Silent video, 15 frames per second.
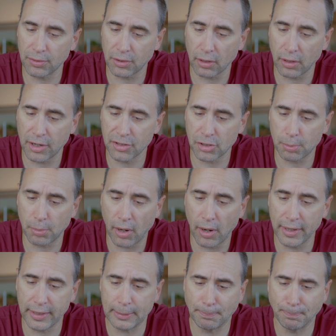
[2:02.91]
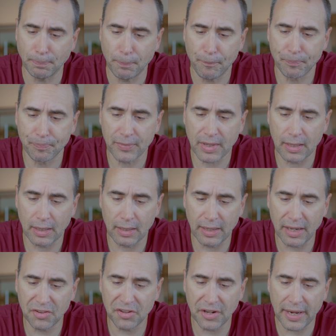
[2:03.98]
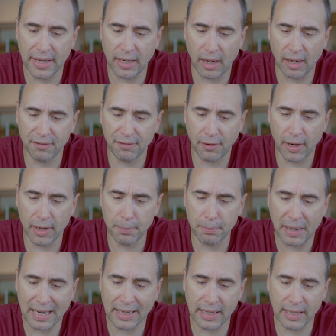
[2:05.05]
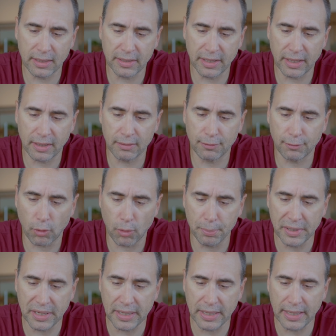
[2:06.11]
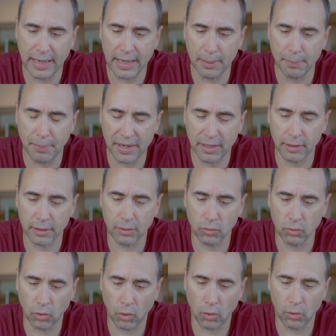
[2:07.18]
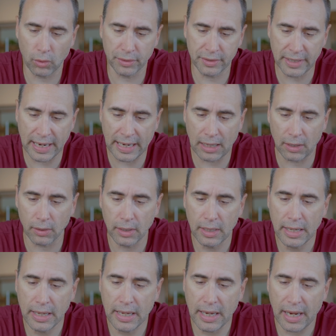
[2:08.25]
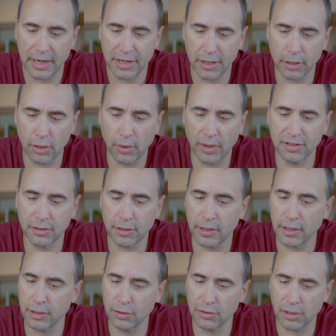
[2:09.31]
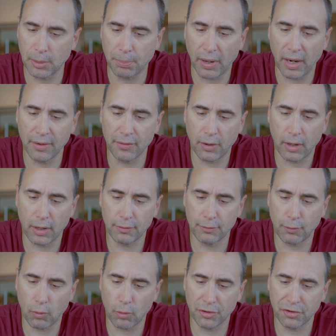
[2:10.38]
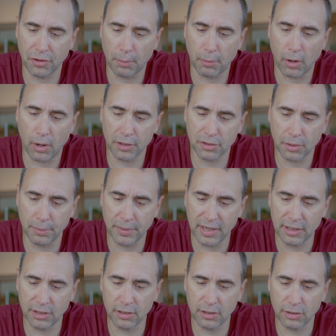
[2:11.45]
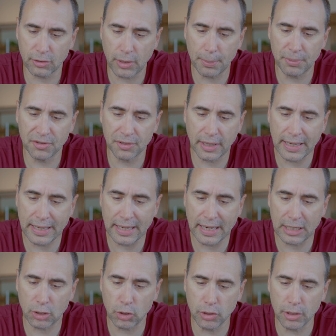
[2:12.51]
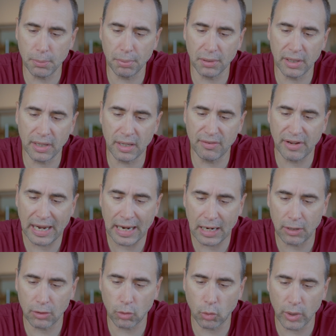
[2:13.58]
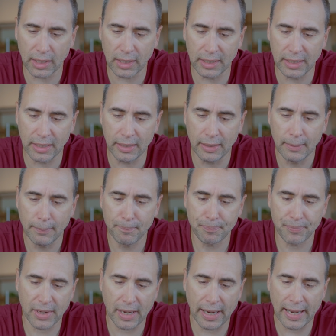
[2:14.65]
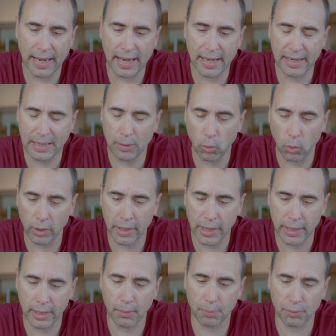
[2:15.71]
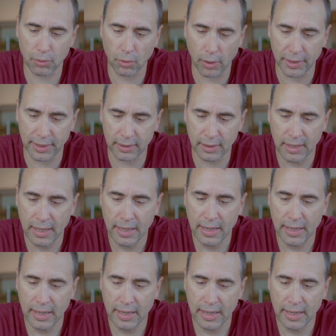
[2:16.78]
with the logic behind it. Let's say I find backend dev for me a better role now. A year ago, I started using Python for some automation scripts, and I couldn't believe how quickly I had a working product.